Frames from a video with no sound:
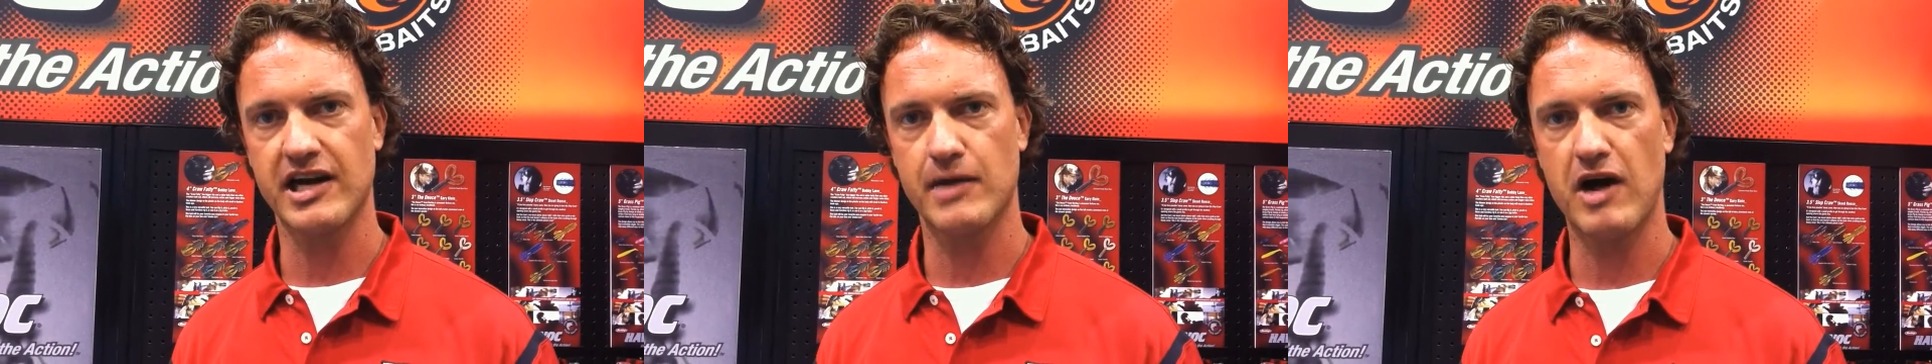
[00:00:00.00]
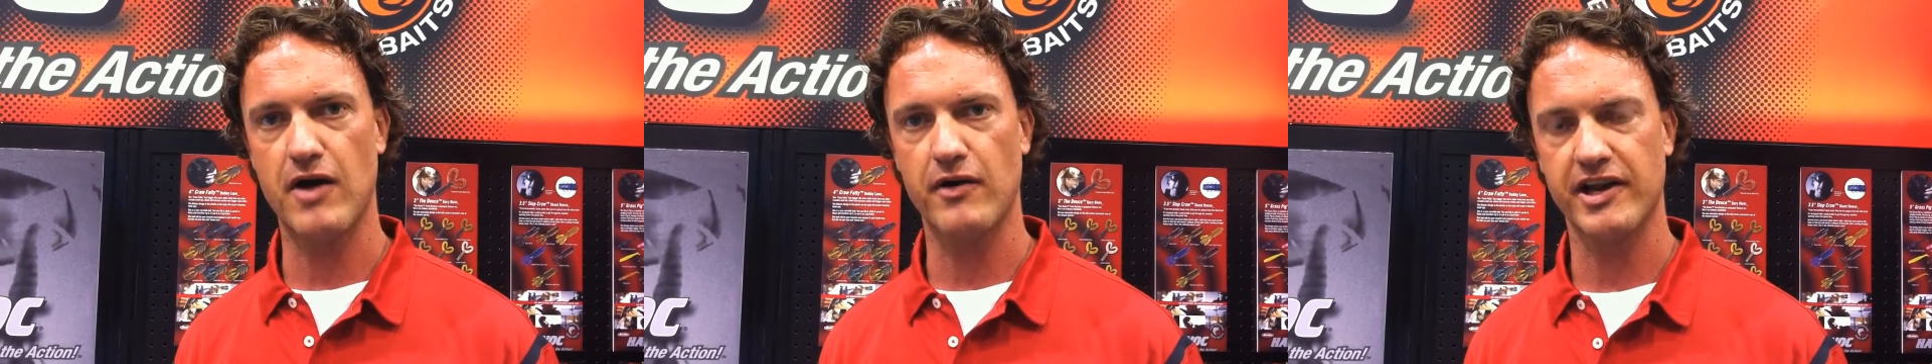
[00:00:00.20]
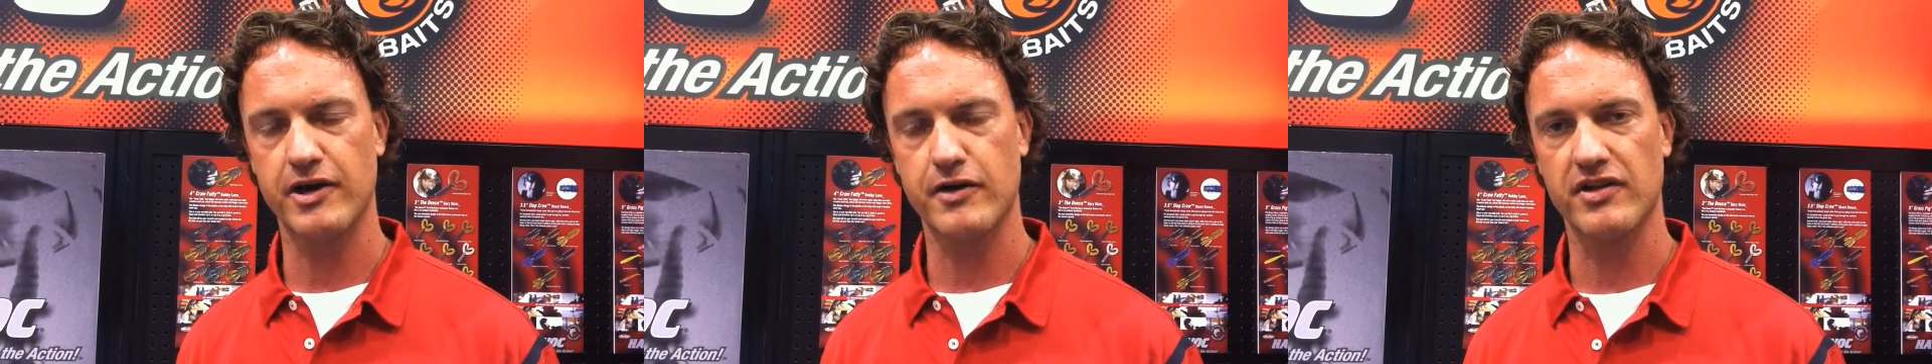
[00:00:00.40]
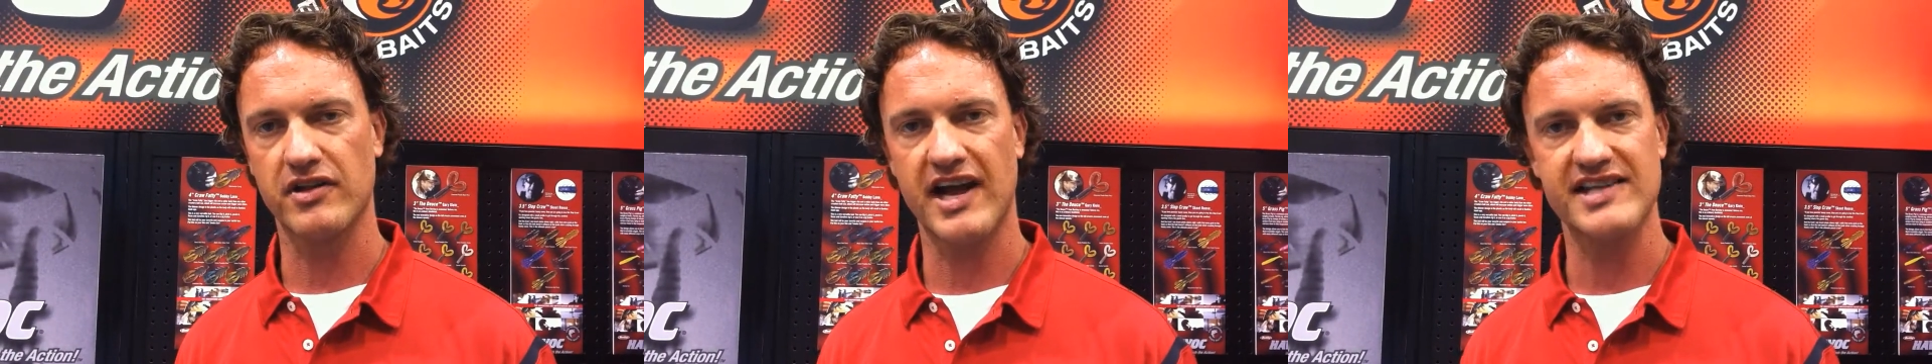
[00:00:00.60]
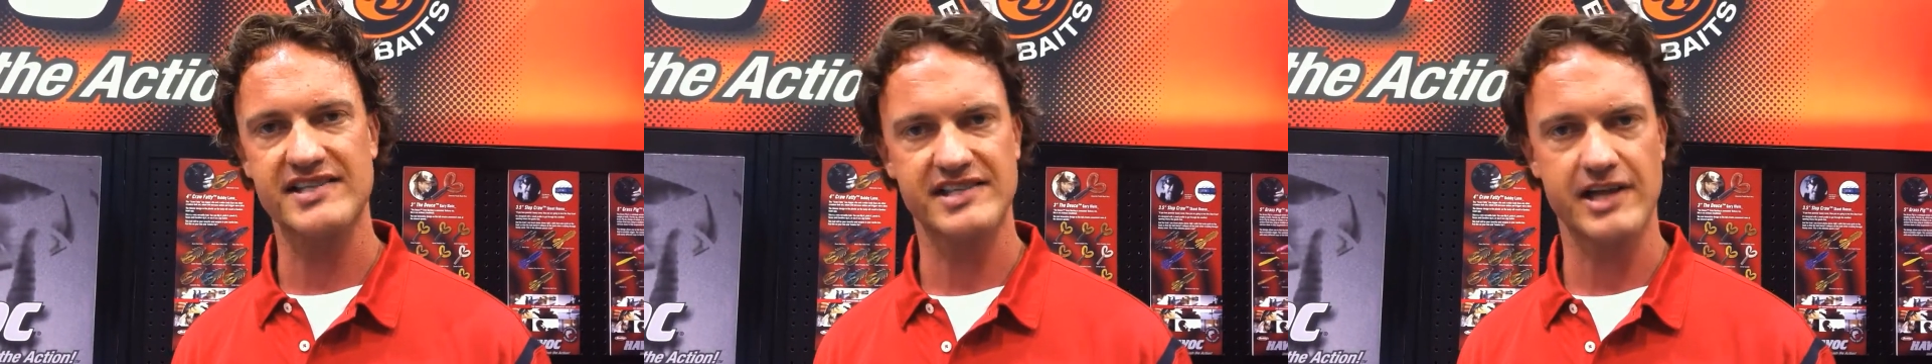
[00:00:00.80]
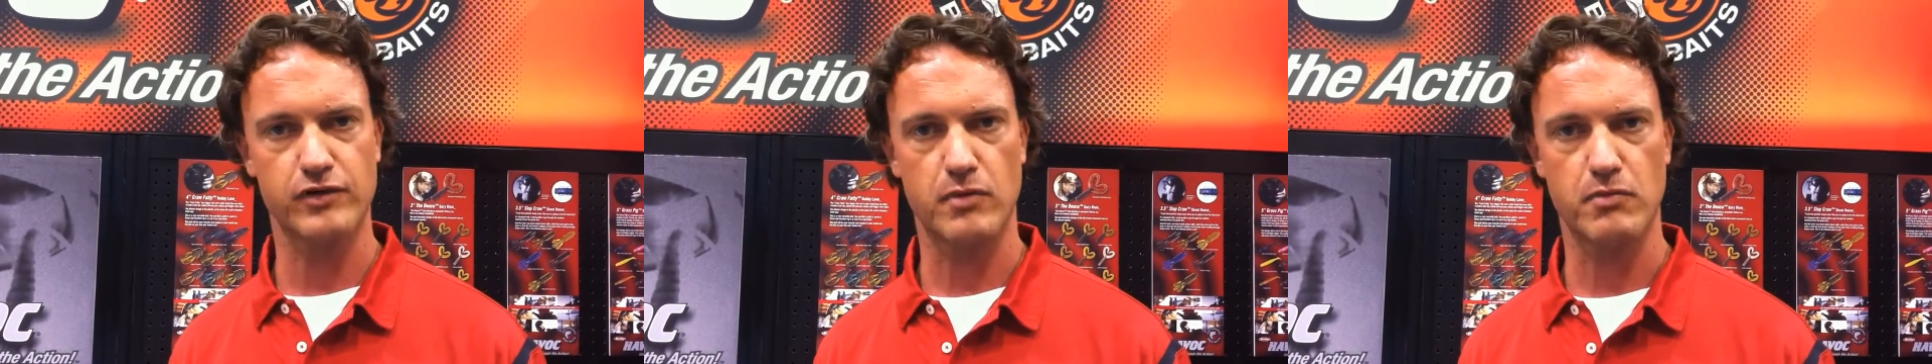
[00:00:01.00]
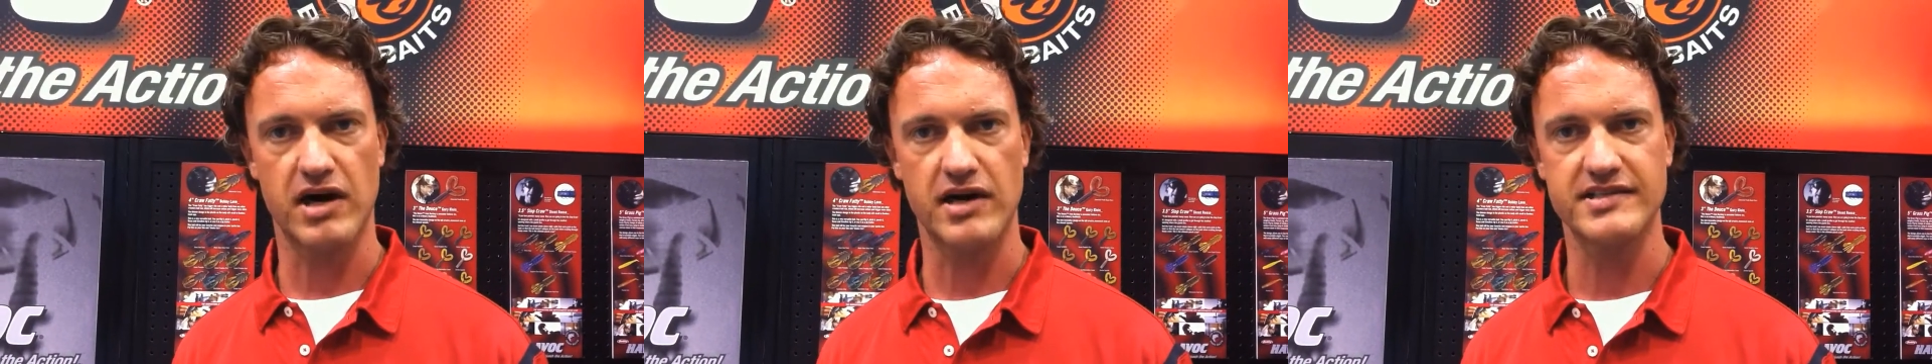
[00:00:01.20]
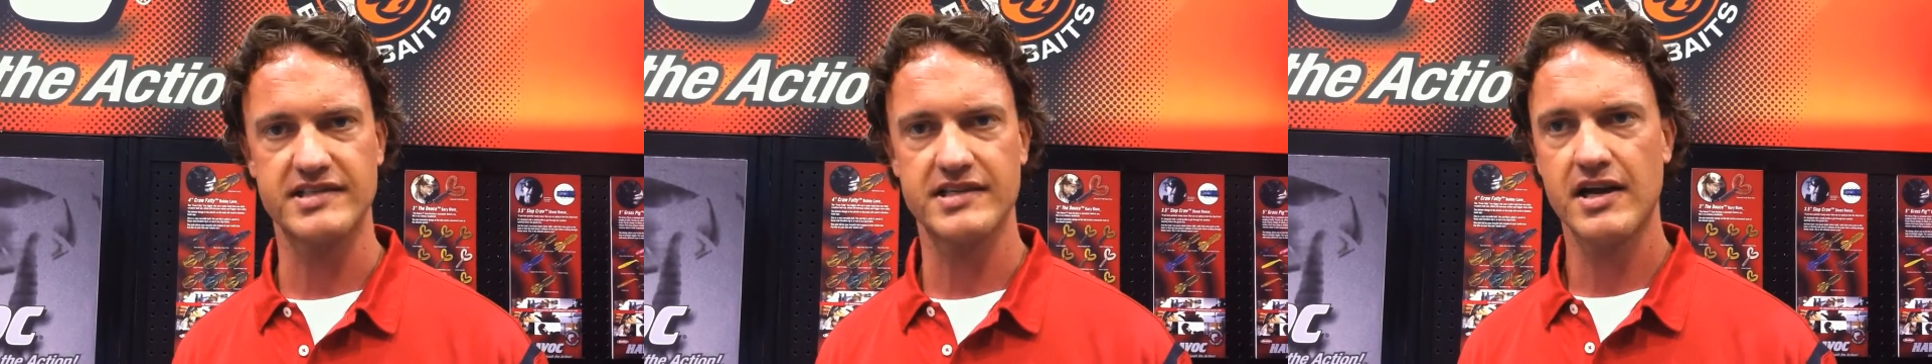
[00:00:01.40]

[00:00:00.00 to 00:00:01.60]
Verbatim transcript: come out here in the last several months.